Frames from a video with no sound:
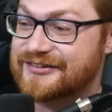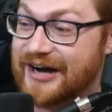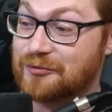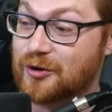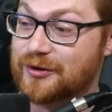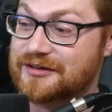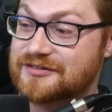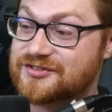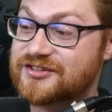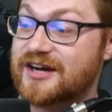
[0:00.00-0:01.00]
Downloading
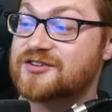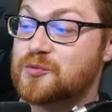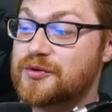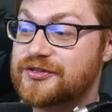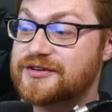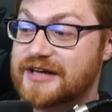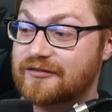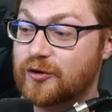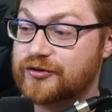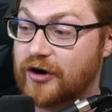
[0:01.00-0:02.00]

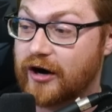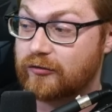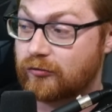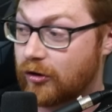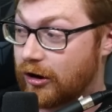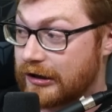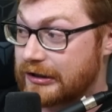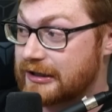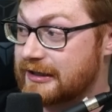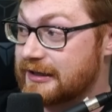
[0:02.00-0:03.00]

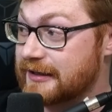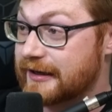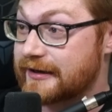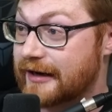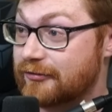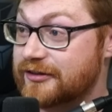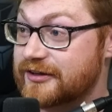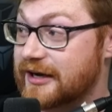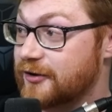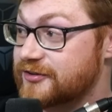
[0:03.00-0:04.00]
sexwiththedevil.rar and
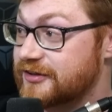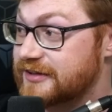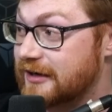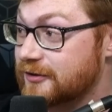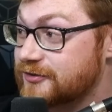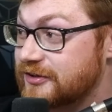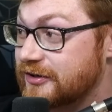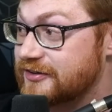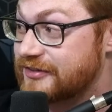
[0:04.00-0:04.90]
everything else in the downloads here is